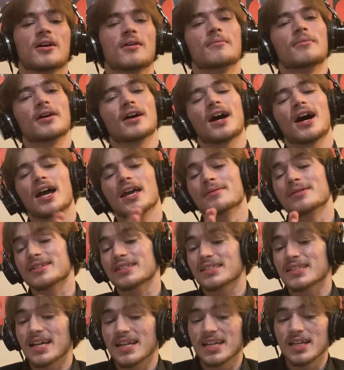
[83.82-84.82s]
But I am
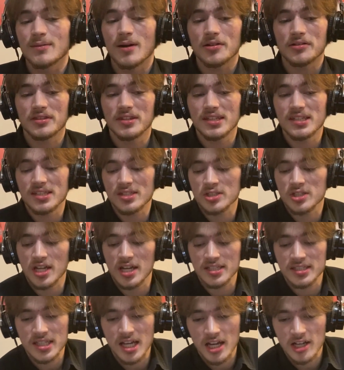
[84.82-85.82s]
excited about this
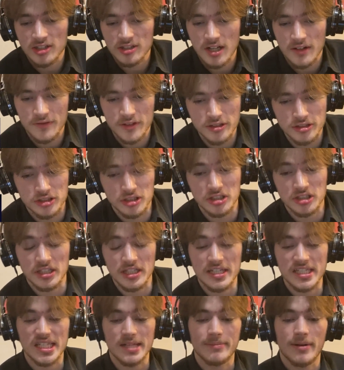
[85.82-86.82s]
Cheshire. I've heard good
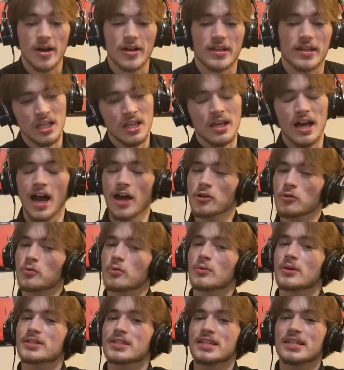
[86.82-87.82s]
things about it. I don't want
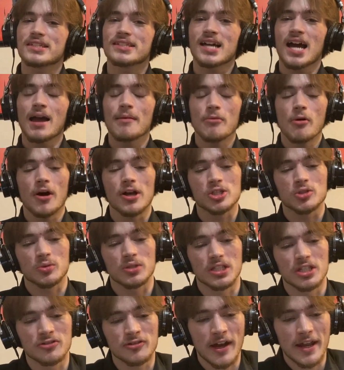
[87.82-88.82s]
to waste any time though. I just want
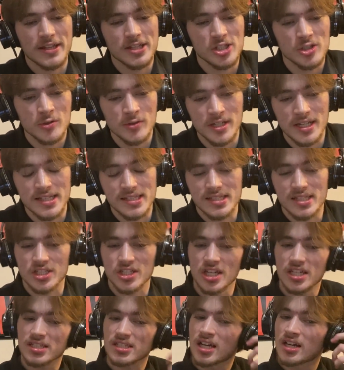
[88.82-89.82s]
to get right into it. ITZY
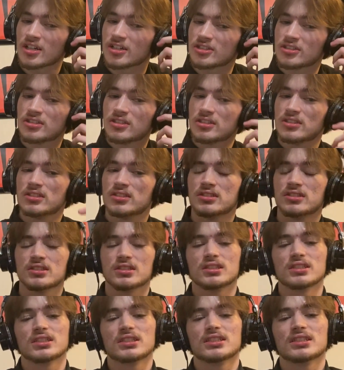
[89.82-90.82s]
Cheshire.
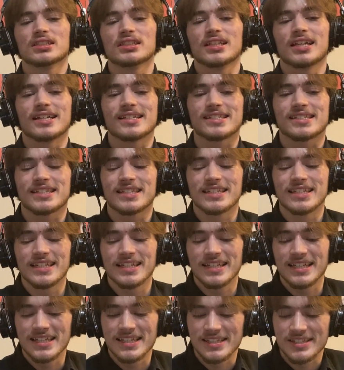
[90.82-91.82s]
Let's
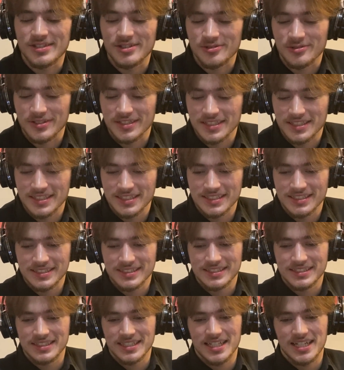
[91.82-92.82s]
get into it.
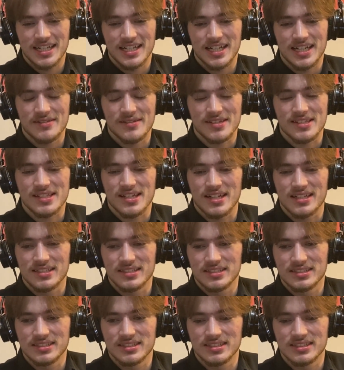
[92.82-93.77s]
I'm excited.